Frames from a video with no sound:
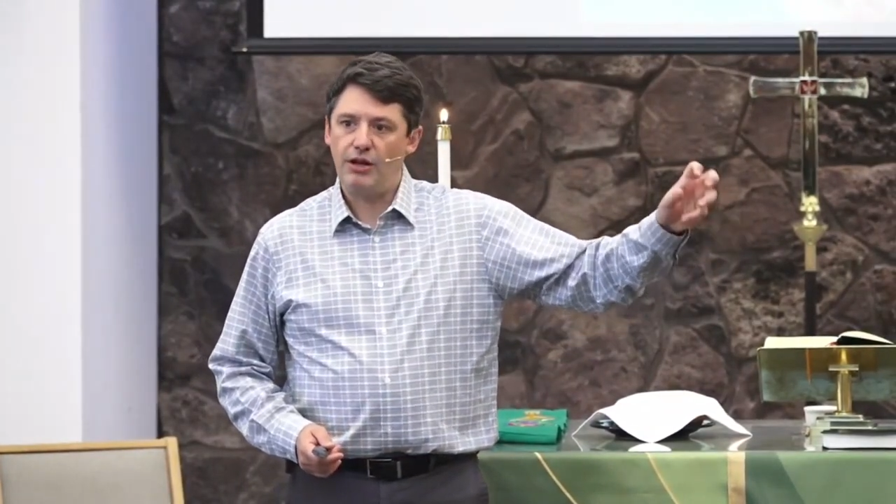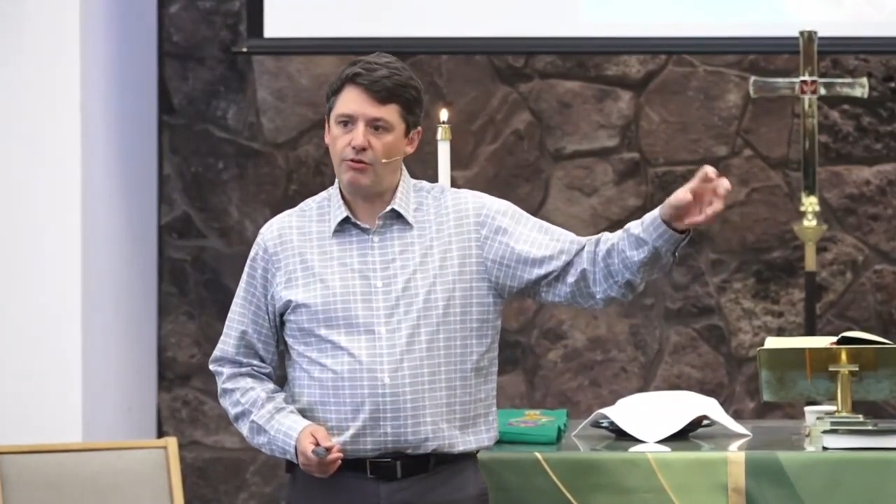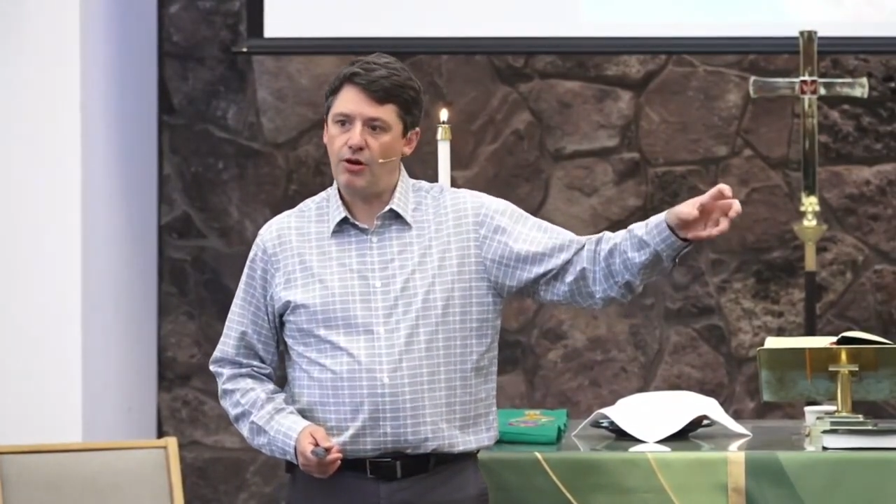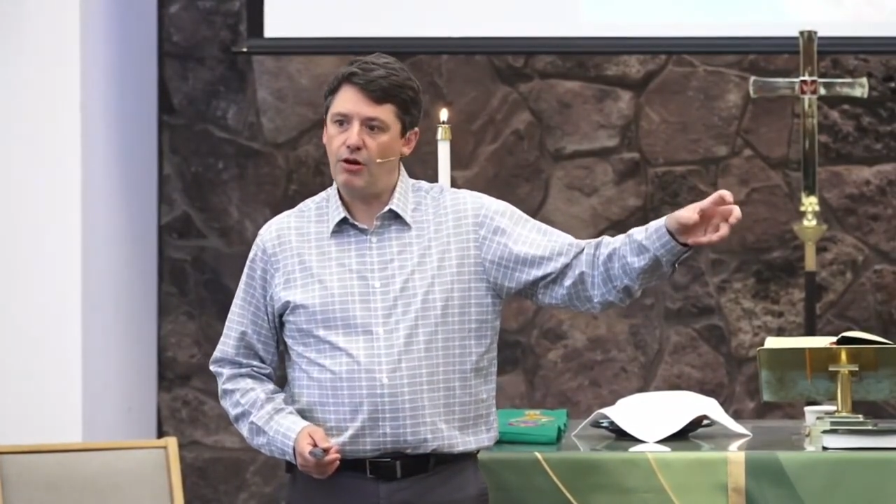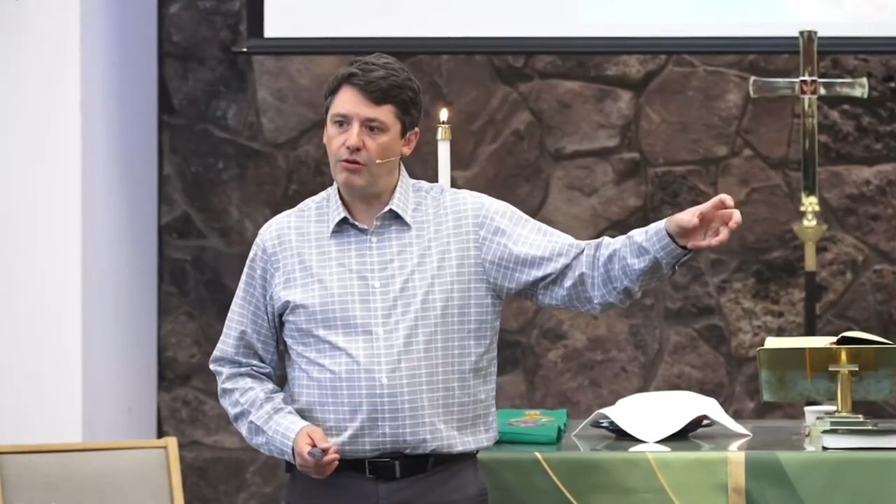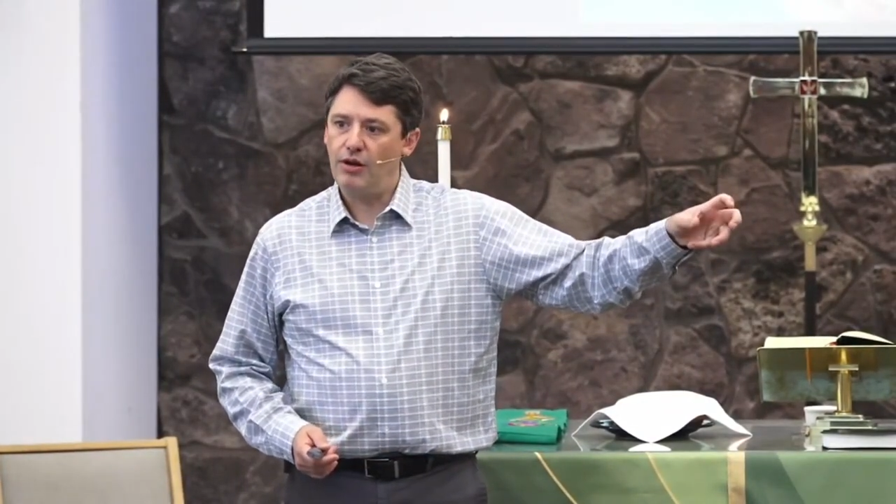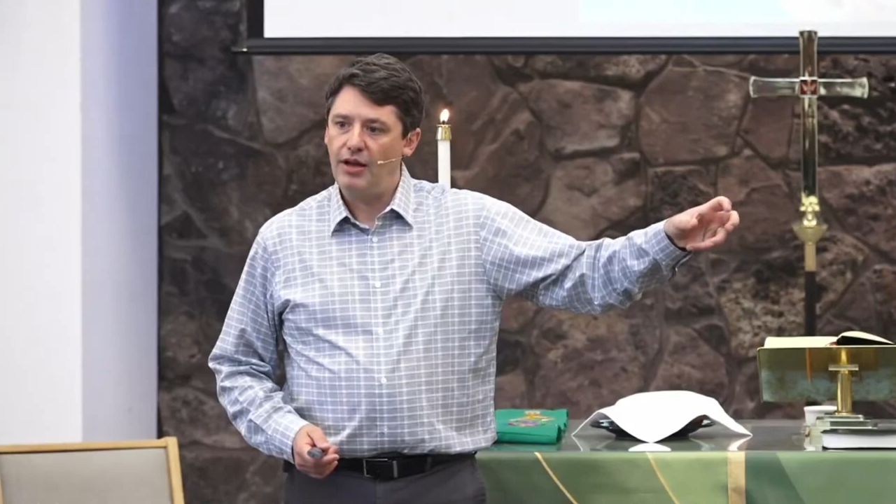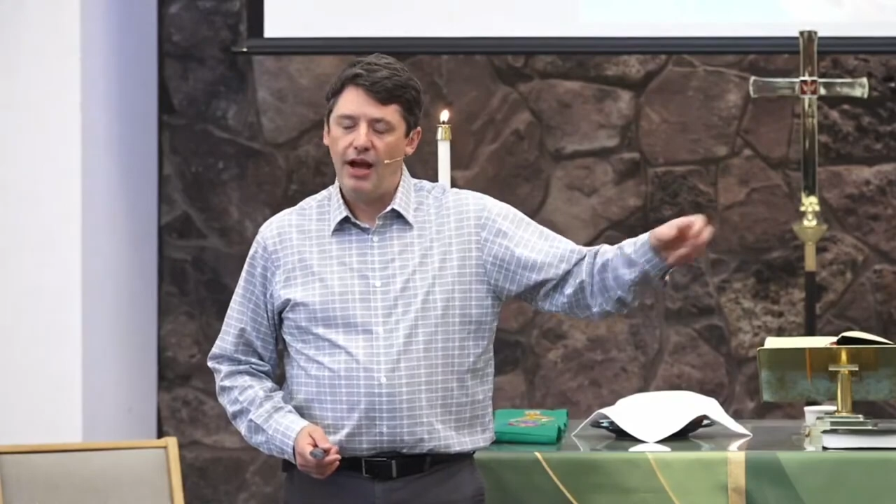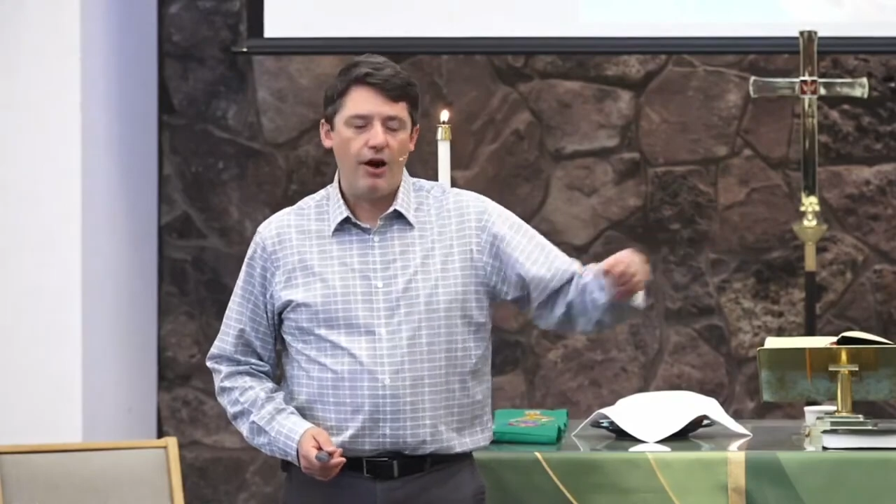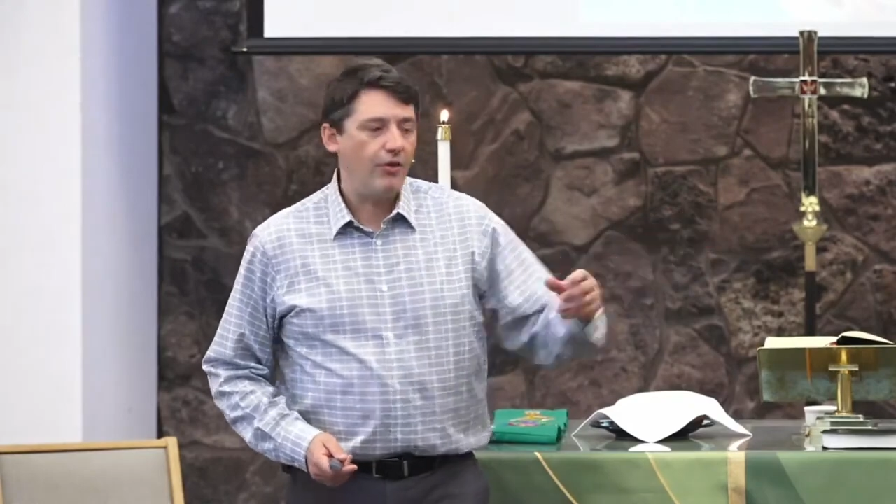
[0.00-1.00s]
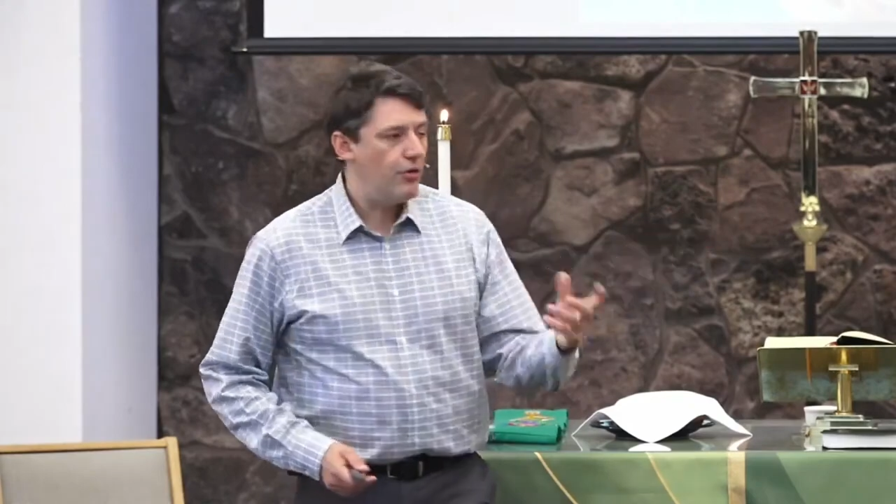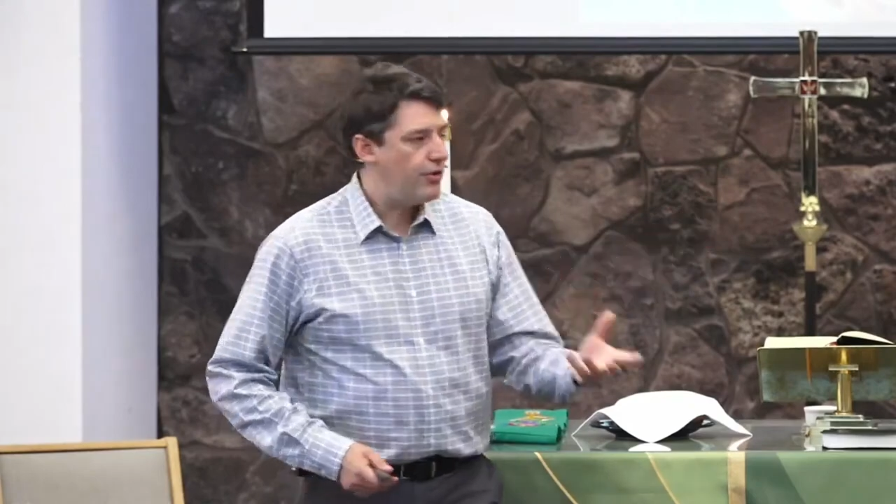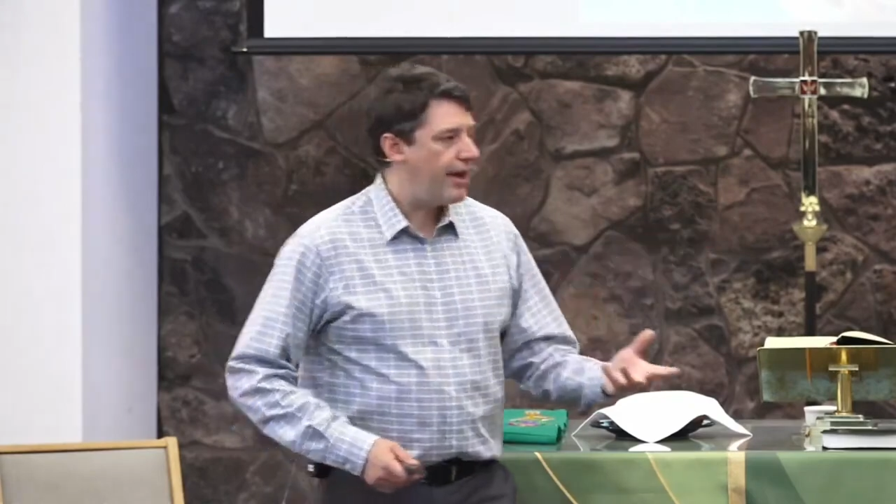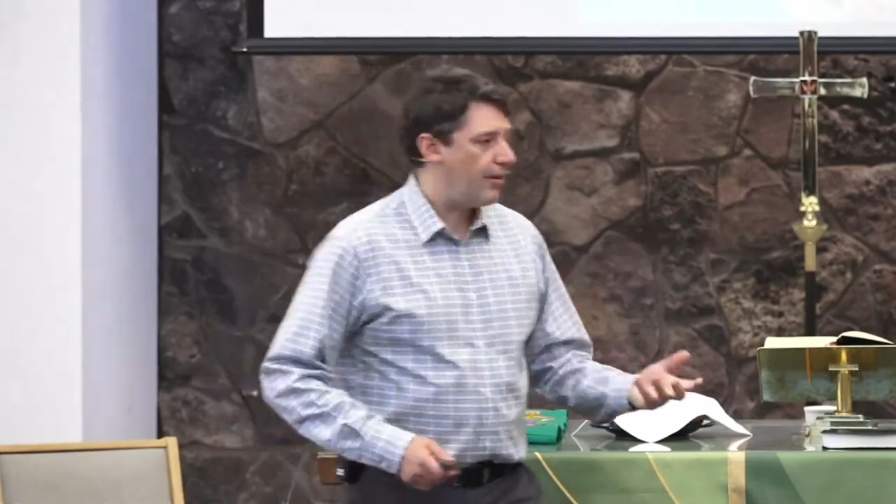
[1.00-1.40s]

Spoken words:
grown. Although they are